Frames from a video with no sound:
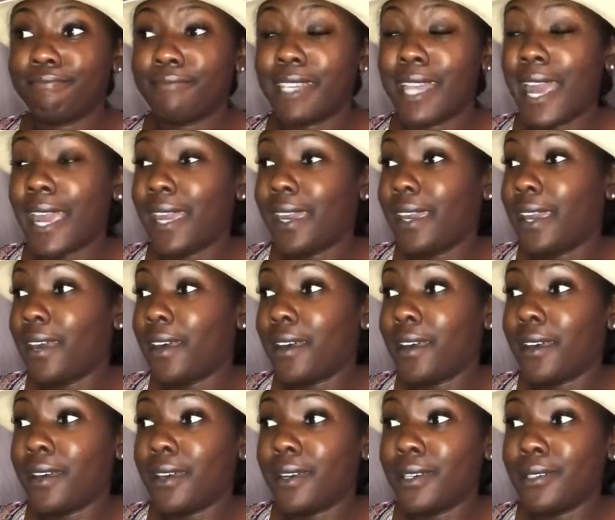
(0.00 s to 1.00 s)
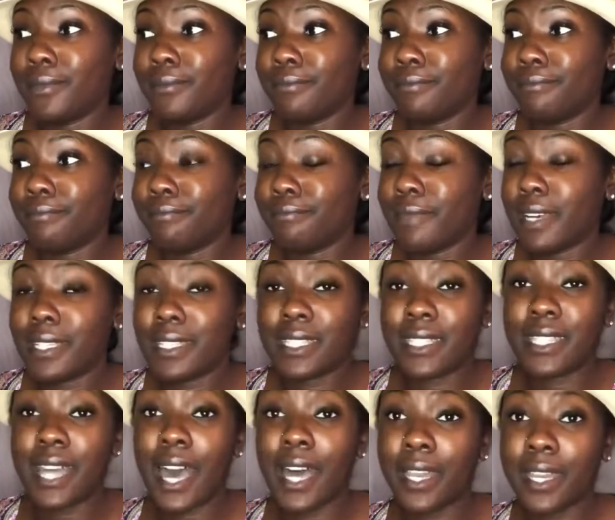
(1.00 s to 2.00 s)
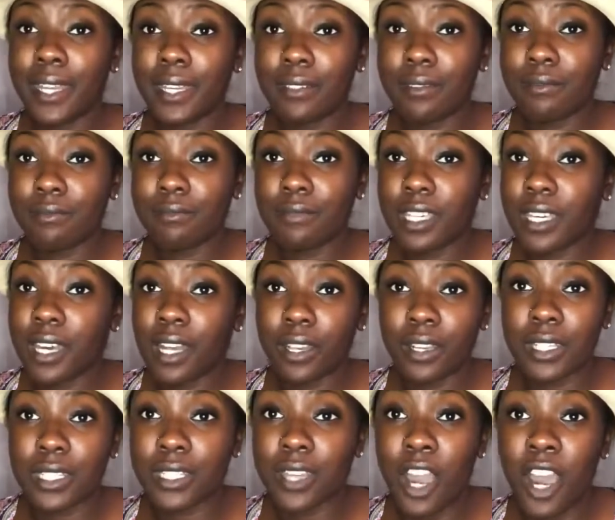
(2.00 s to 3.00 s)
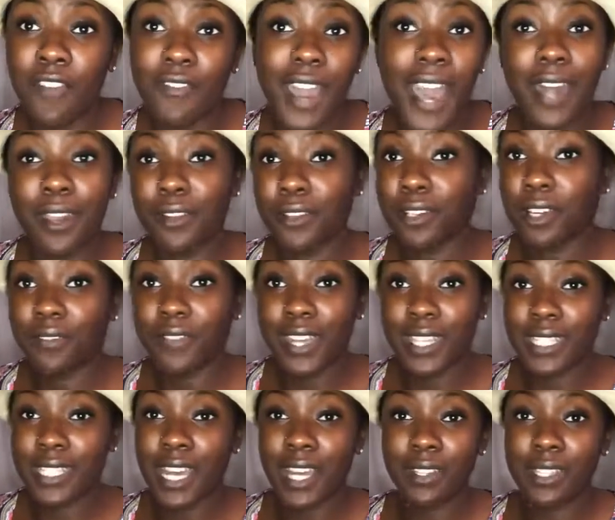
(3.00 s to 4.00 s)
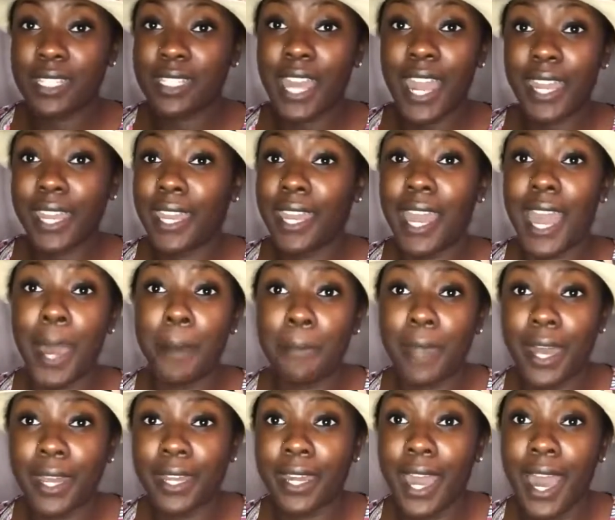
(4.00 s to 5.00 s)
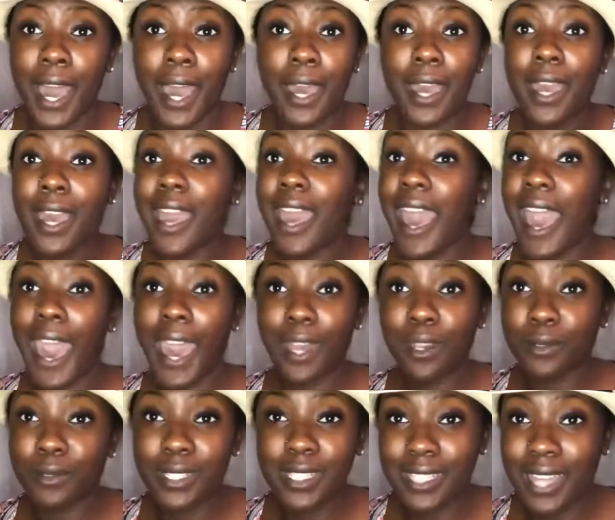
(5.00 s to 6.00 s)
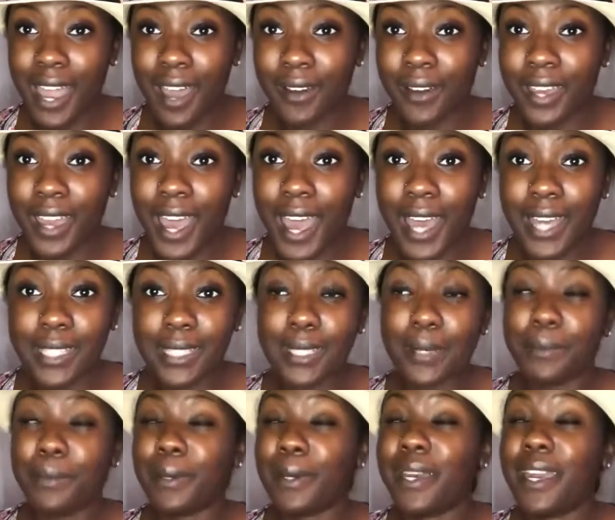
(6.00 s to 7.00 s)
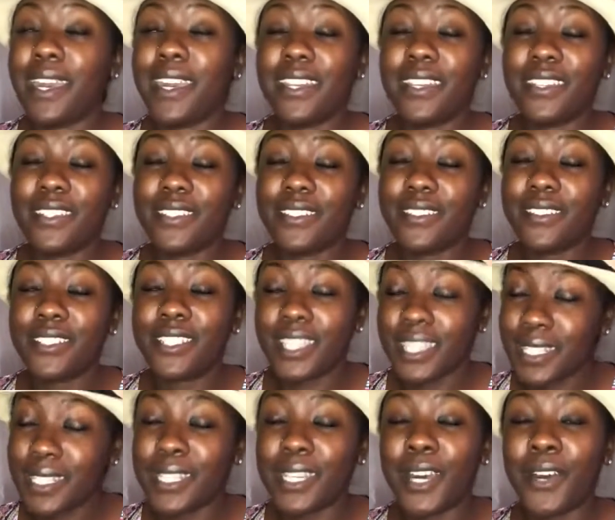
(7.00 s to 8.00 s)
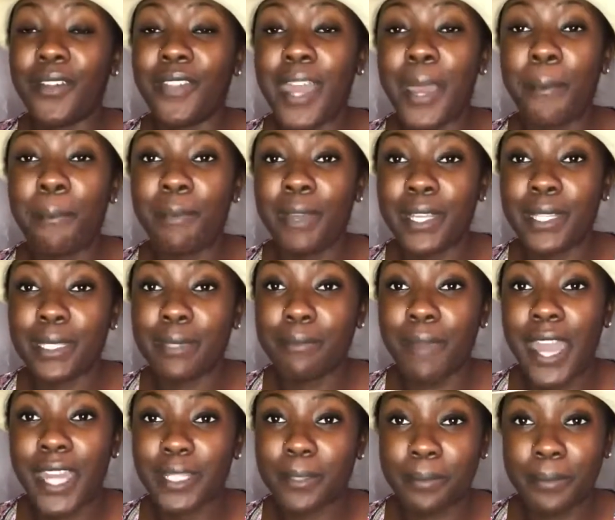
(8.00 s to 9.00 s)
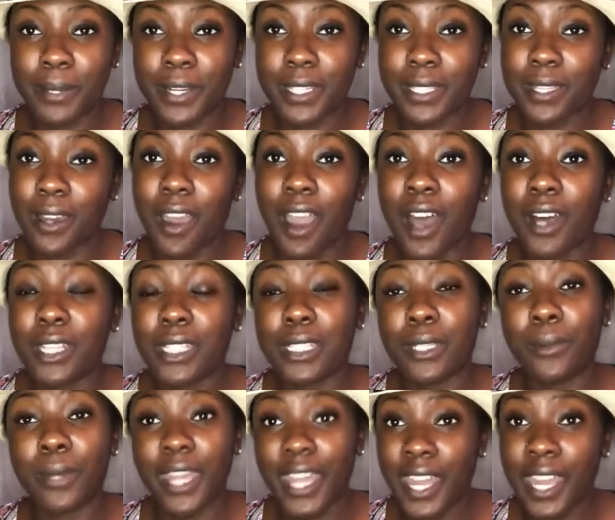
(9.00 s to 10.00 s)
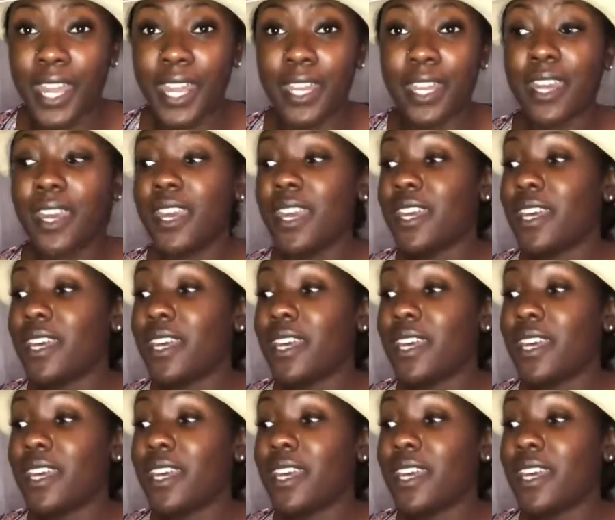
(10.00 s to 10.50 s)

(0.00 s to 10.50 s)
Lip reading: like a solid colored scarf. I don't know if that sounds tacky. I'm not a guy. I don't style guys, but just know that mismatched prints are also in.